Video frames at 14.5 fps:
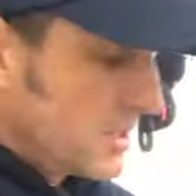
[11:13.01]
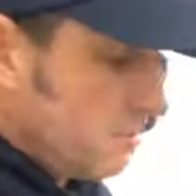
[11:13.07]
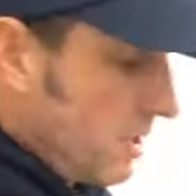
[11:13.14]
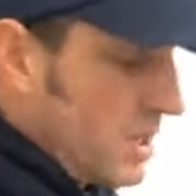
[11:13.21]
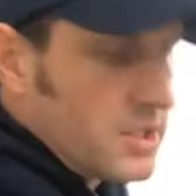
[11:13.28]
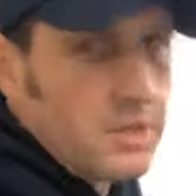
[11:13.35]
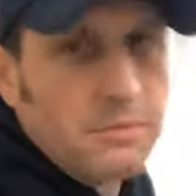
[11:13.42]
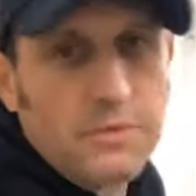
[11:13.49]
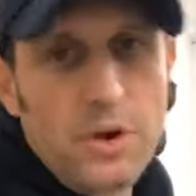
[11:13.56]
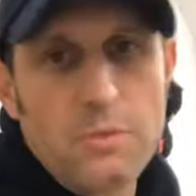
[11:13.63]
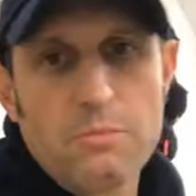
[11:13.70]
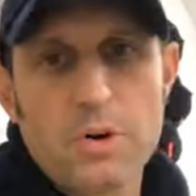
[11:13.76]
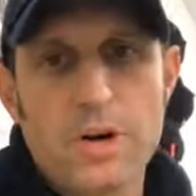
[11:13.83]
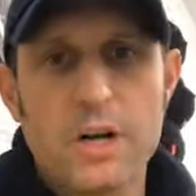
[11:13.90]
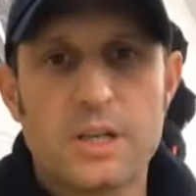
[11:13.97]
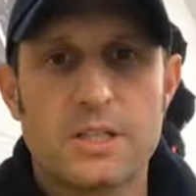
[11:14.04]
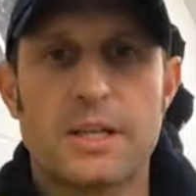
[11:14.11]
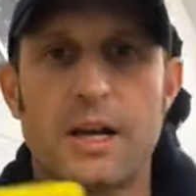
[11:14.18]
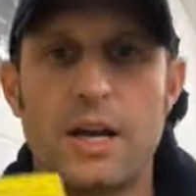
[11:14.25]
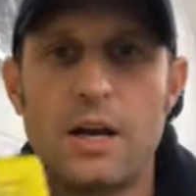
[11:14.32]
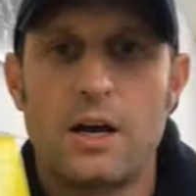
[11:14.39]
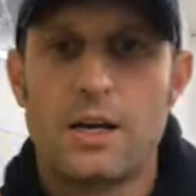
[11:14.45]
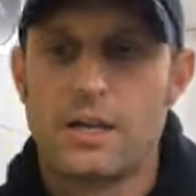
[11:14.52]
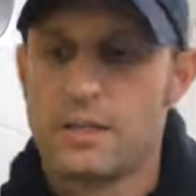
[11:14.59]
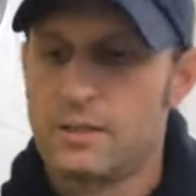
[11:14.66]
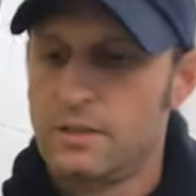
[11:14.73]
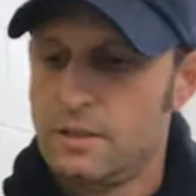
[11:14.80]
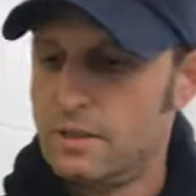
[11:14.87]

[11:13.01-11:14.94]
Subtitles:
edge masking foam products that I like.